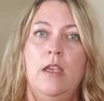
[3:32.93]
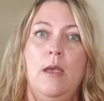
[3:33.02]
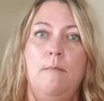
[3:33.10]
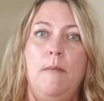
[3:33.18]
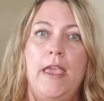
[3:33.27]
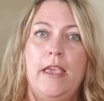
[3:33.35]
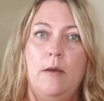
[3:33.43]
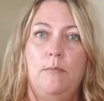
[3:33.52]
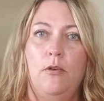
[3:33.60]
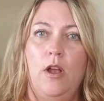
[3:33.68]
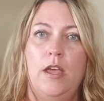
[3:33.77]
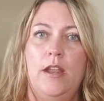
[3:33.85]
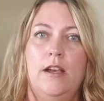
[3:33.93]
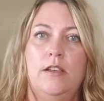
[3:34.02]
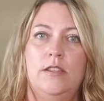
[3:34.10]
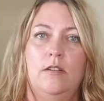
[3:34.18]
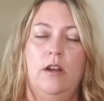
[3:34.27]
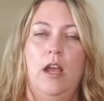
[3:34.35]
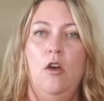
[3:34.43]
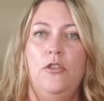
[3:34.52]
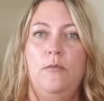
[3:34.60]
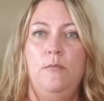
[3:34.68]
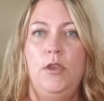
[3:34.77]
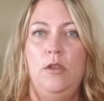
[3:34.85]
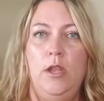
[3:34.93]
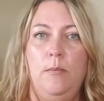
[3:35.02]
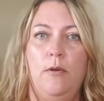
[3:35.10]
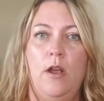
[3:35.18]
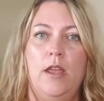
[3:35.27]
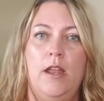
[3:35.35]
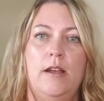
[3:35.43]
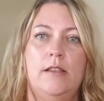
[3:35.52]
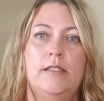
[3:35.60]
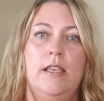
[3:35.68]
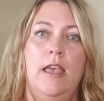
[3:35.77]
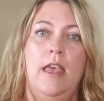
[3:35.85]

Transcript: makeup products or health and beauty products,